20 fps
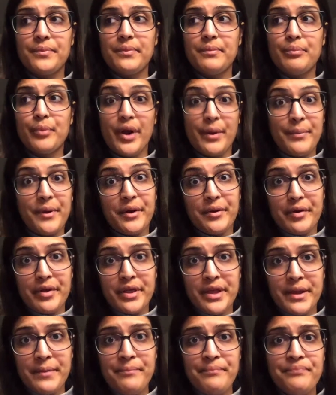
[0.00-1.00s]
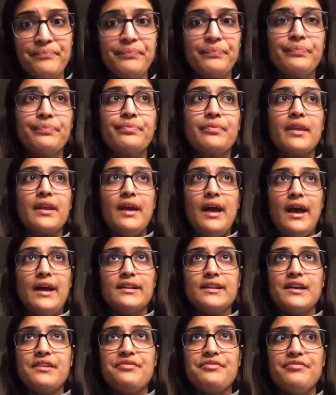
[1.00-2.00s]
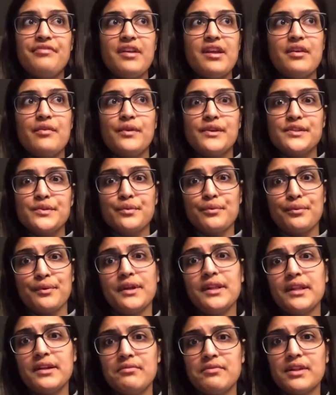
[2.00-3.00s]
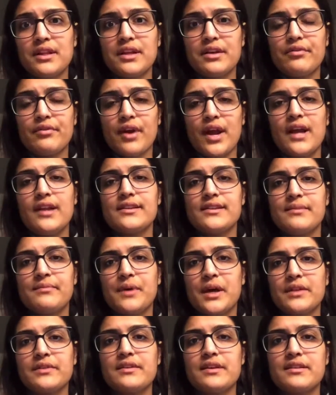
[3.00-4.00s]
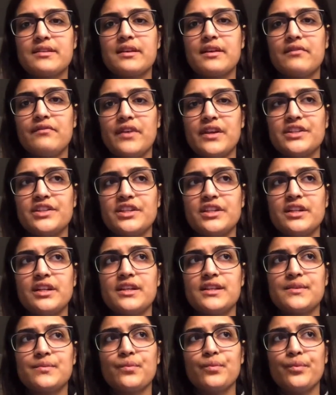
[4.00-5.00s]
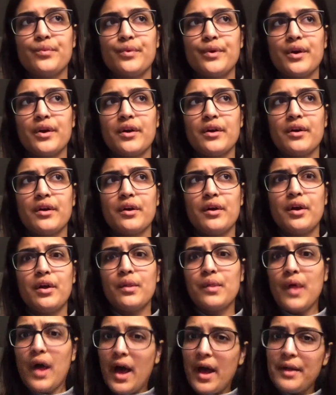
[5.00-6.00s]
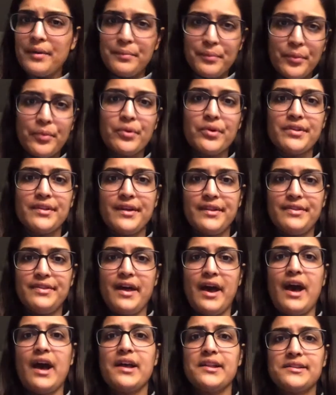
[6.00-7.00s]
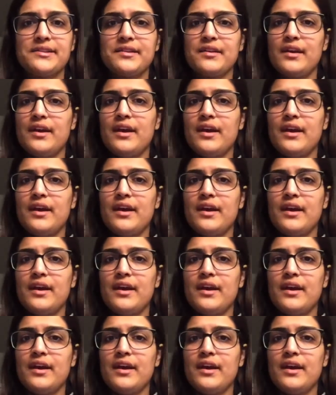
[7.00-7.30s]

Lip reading: primarily. And I think what's really, really great about this convention is we're a lot more than that.